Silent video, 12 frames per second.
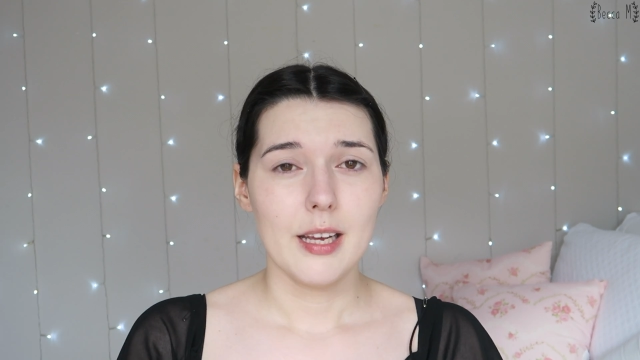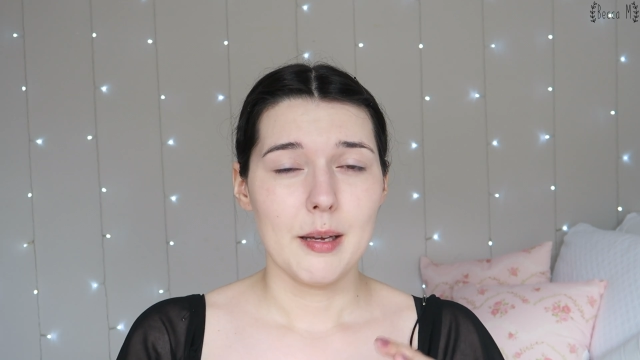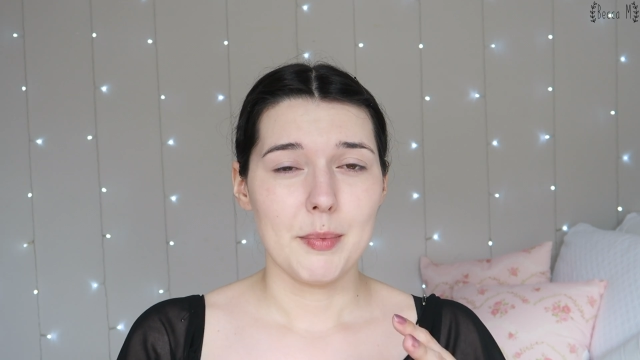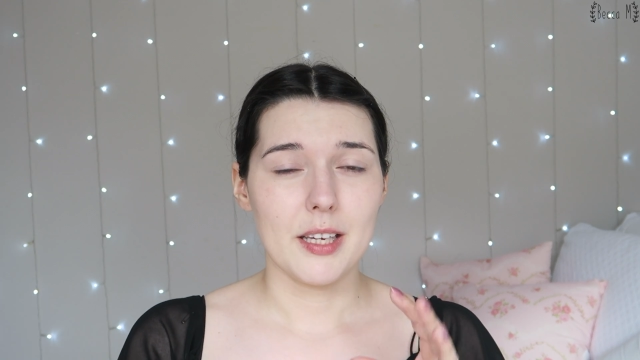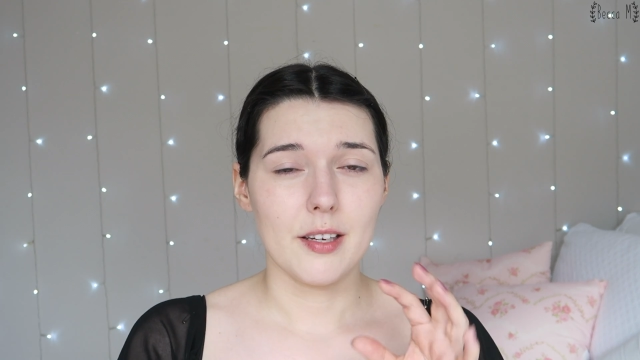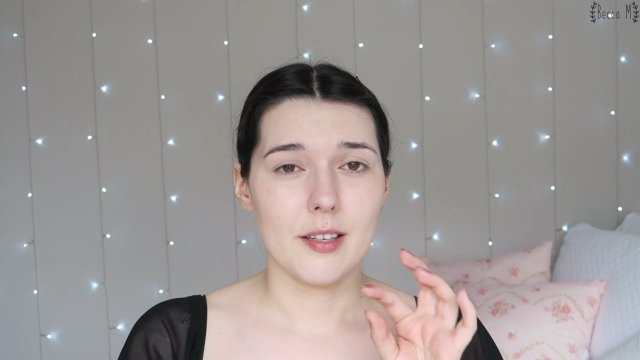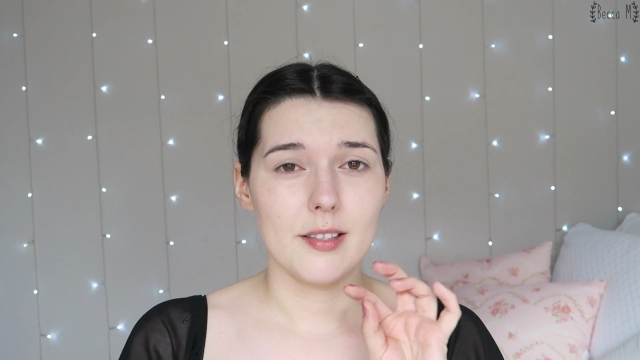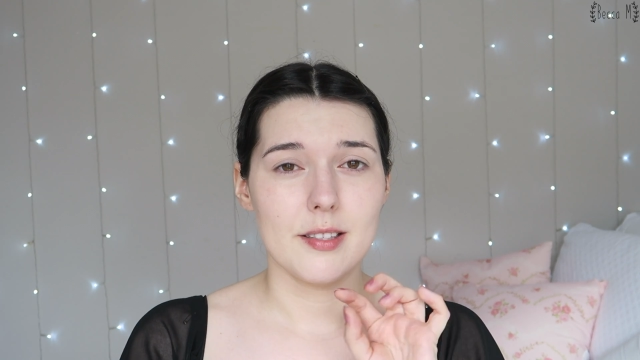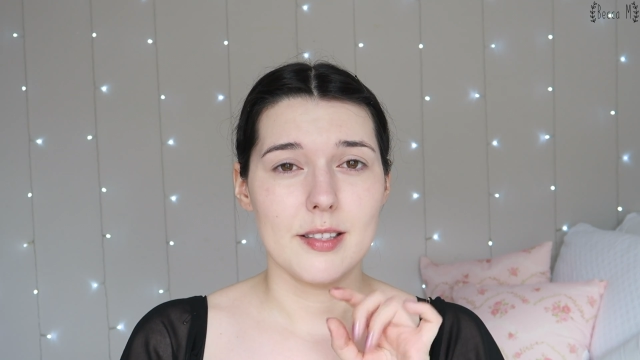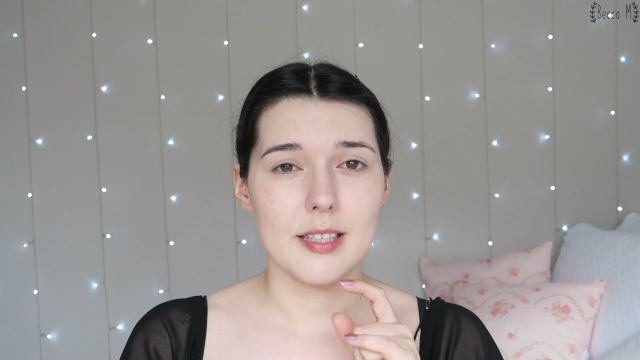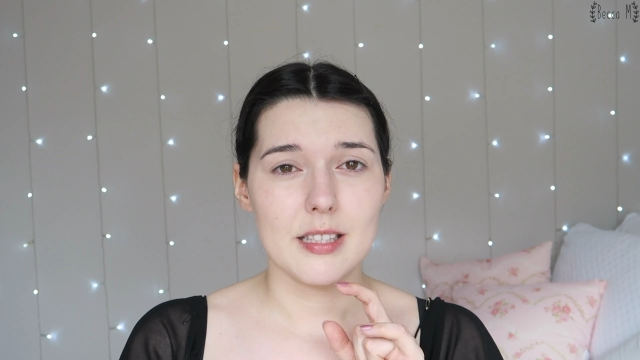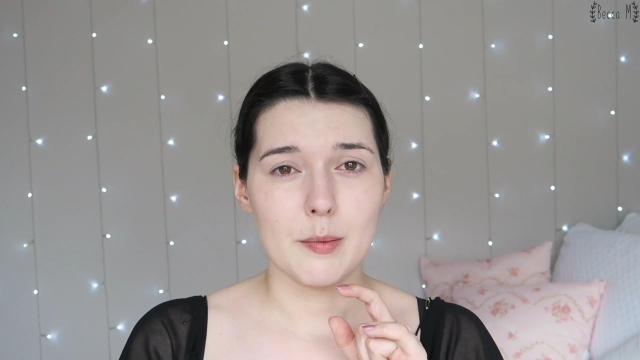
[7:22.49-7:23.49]
because
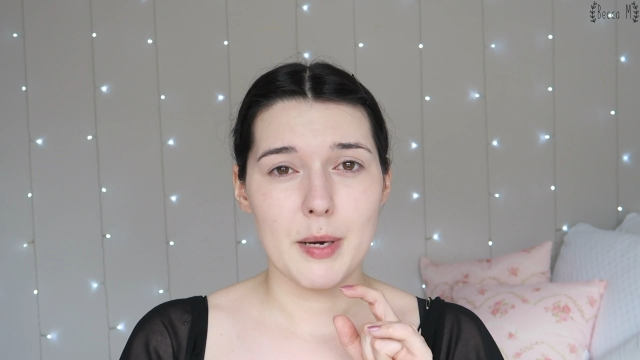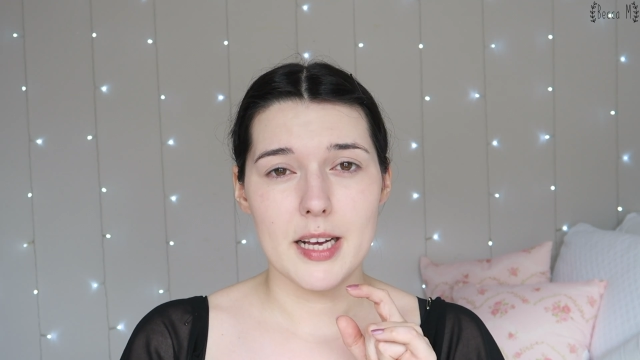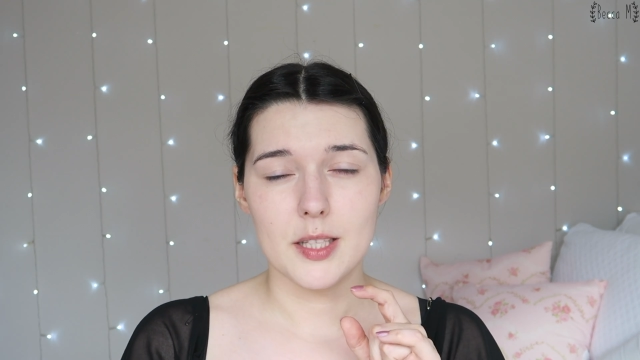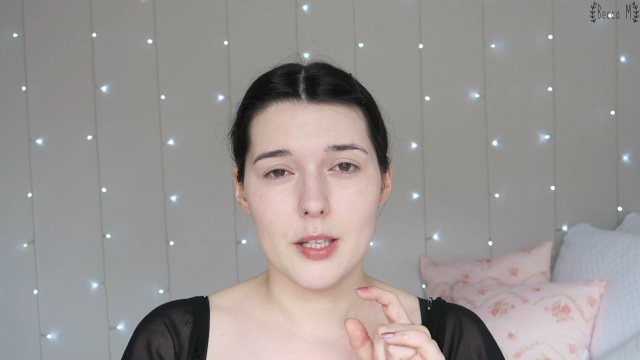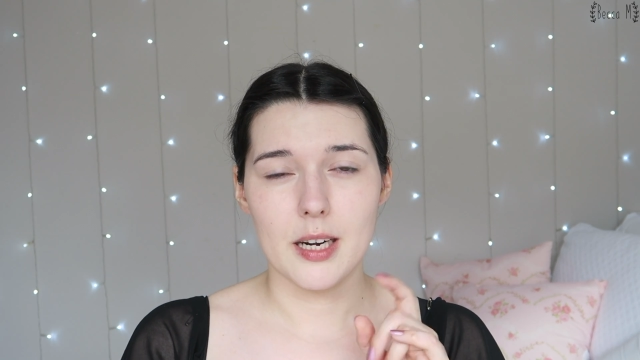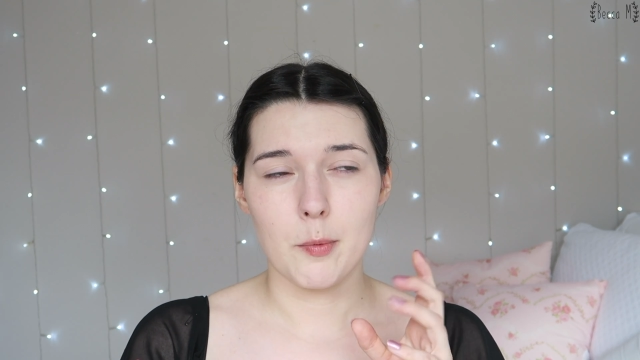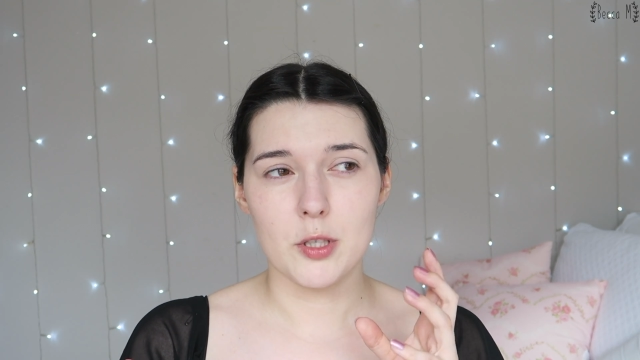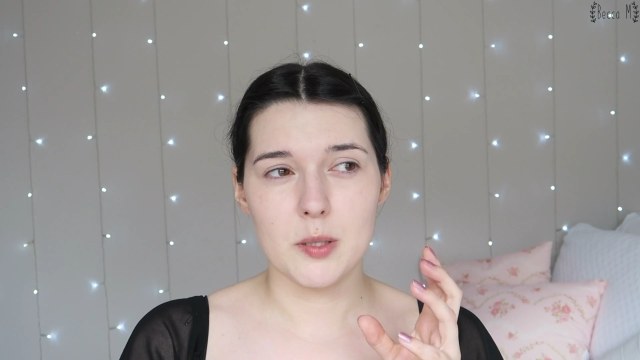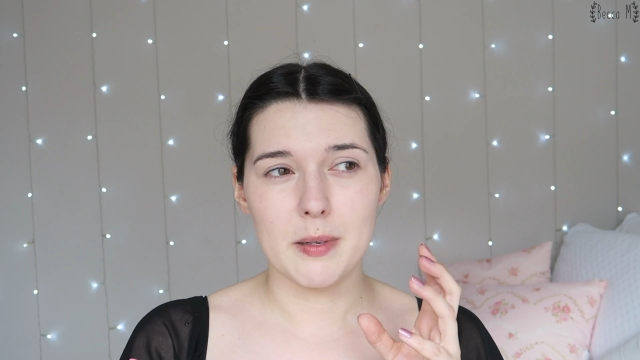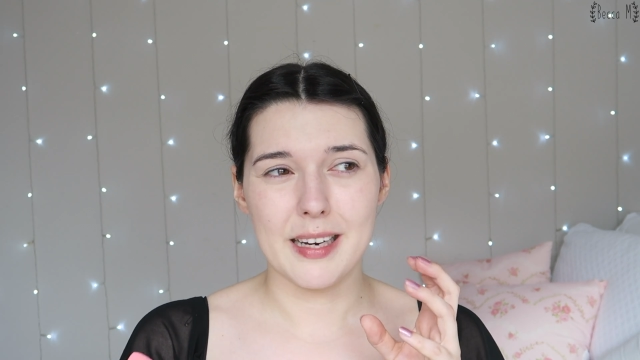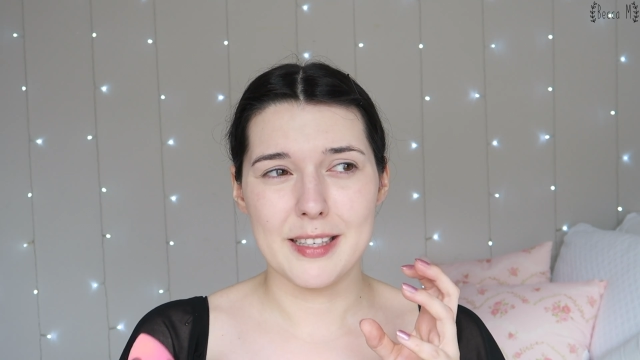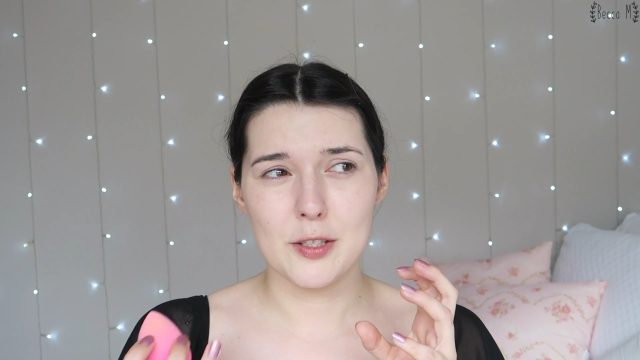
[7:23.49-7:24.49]
these are the parts that I want to be like